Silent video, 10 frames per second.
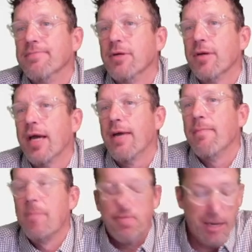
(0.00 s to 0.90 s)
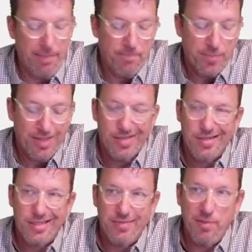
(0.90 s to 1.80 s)
okay? But
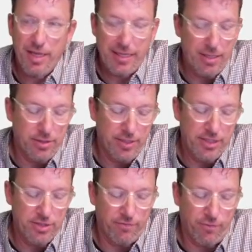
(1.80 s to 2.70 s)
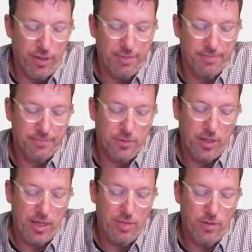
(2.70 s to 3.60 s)
let me make that a little easier for you,
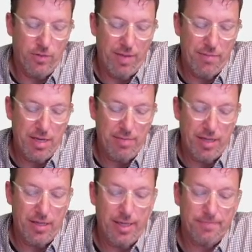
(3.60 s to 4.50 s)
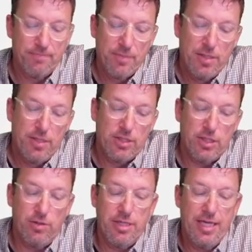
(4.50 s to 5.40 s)
okay? What do I mean by that?
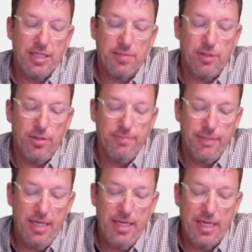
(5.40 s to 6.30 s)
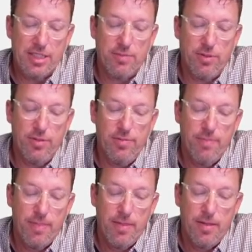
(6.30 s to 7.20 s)
So a decimal, any decimal
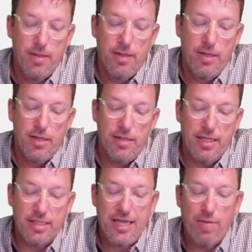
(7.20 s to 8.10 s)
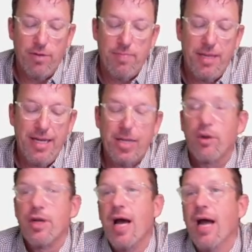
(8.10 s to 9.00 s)
that is not repeating
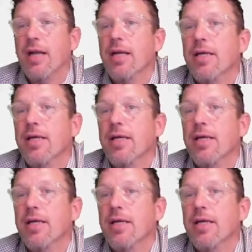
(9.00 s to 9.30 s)
or let